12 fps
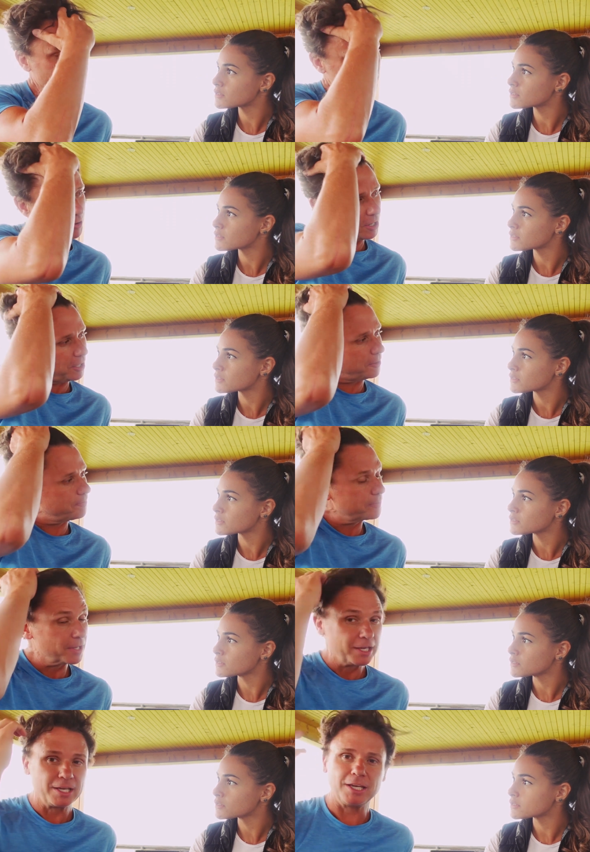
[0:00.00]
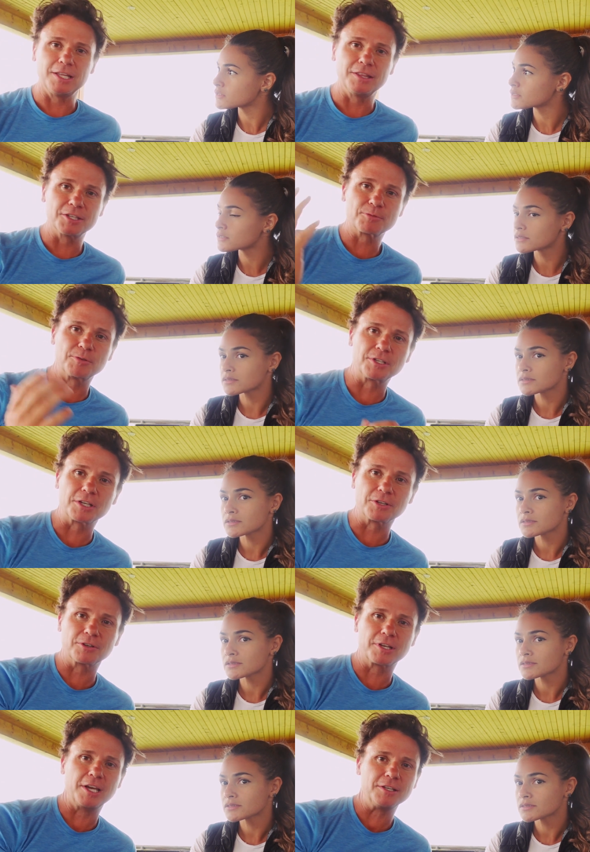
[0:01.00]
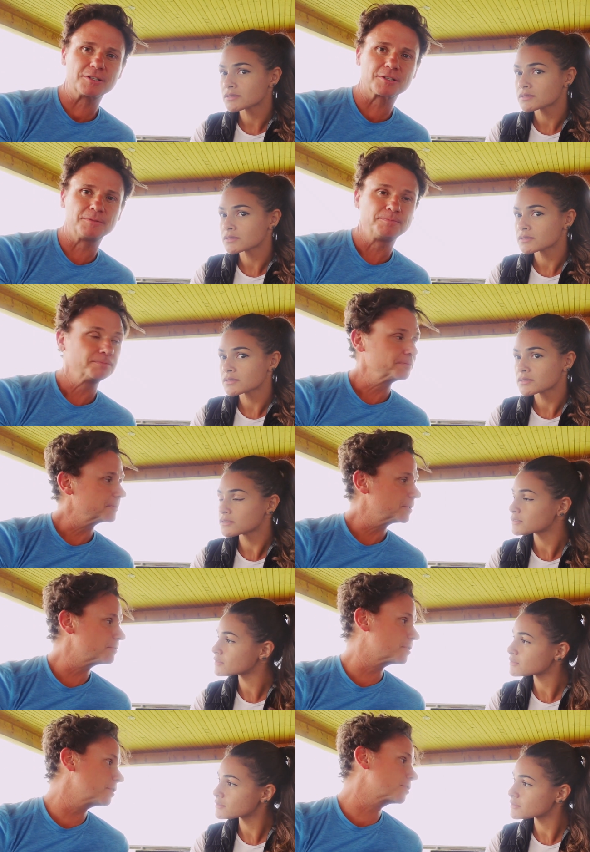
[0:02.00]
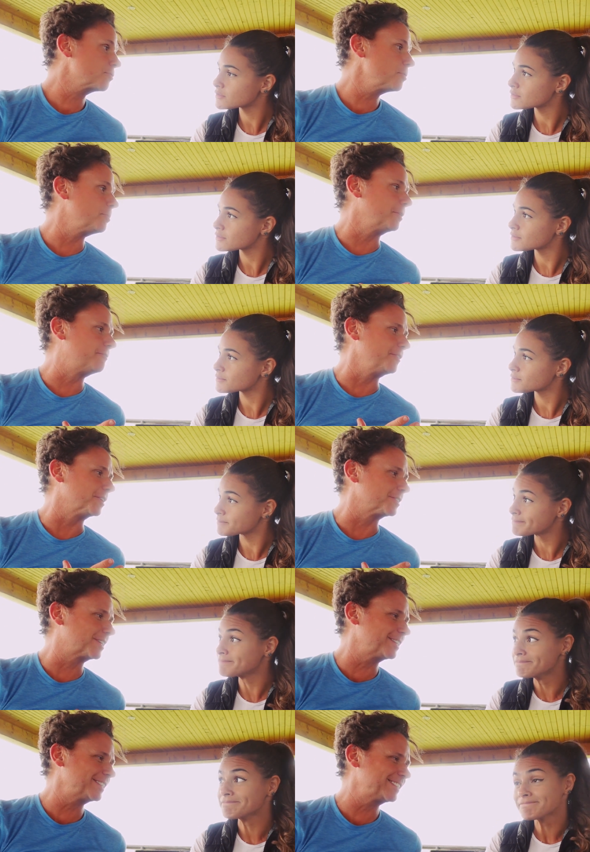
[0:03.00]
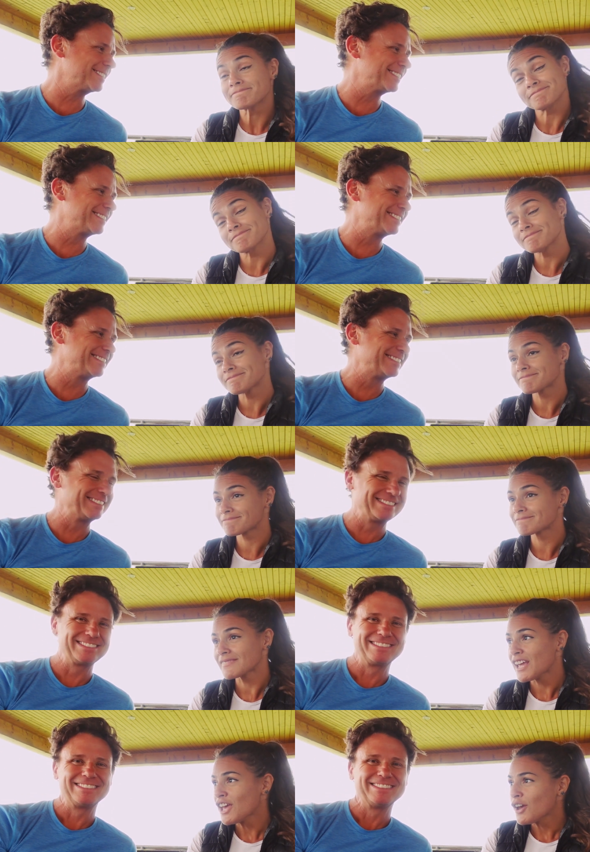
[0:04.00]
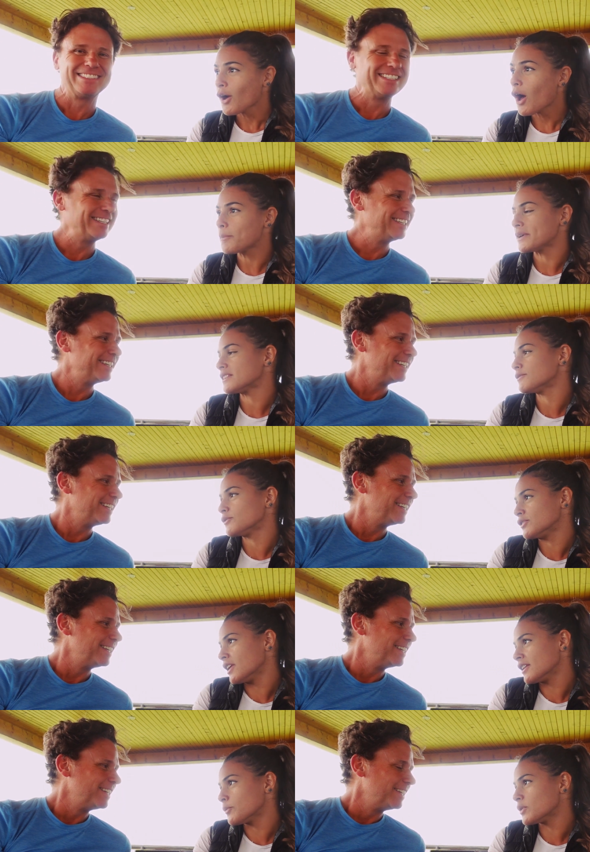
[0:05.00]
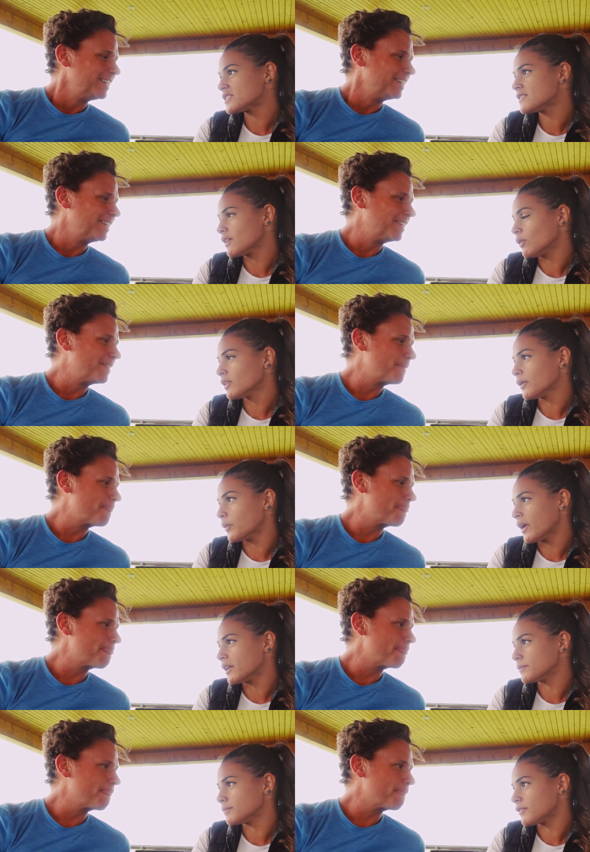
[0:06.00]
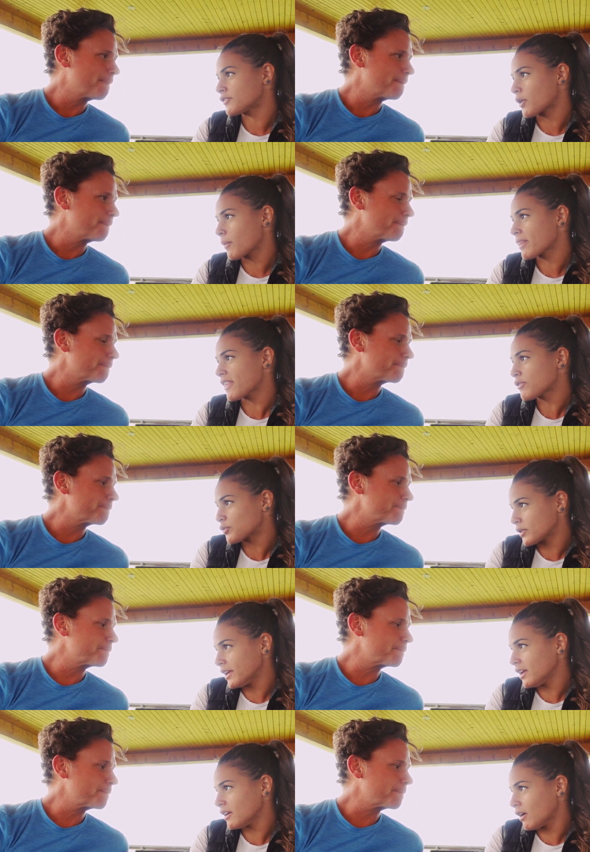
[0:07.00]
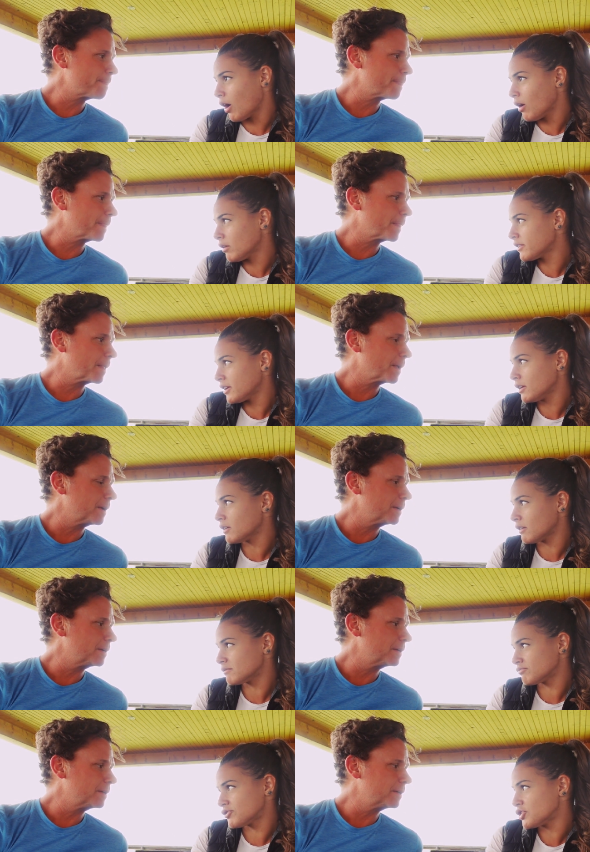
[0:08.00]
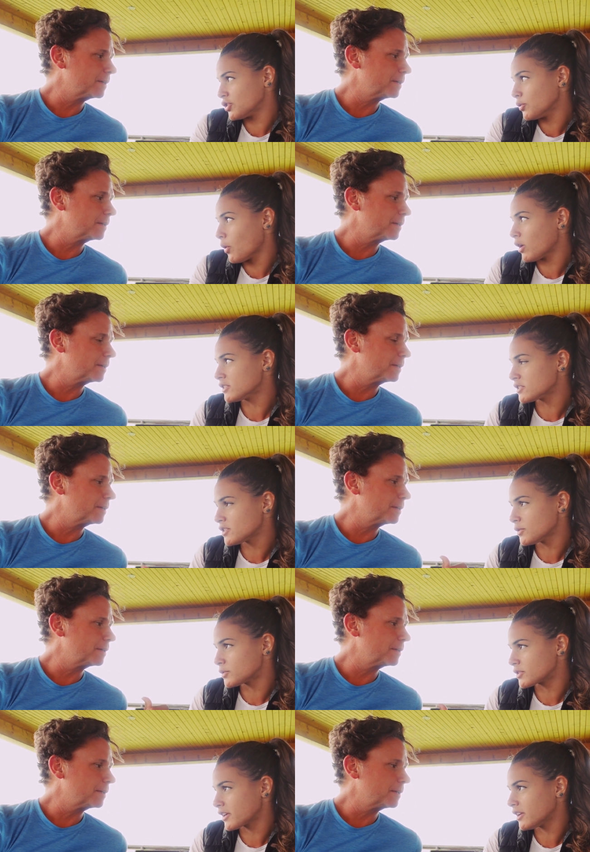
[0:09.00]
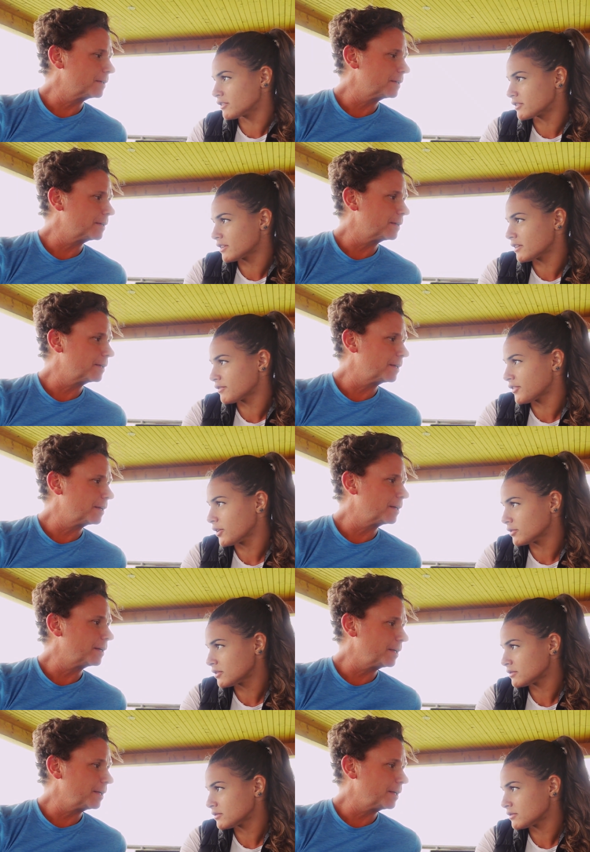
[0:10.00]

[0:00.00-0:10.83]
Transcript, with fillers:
Speaker 1: you are. In this particular case, it was in the soybean field. Oh, but
Speaker 2: it was the only one from the tree. All the two others, you were here in the field.